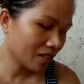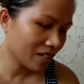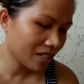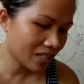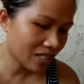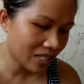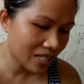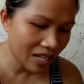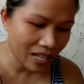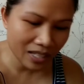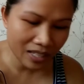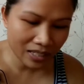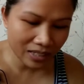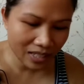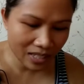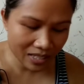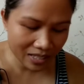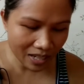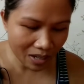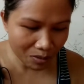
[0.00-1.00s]
It's a
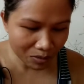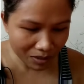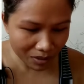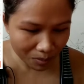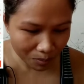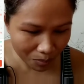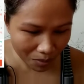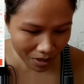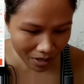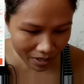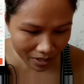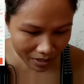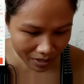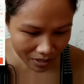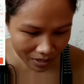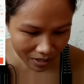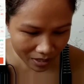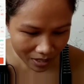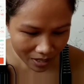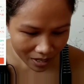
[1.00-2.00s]
discounted
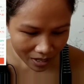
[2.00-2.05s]
price.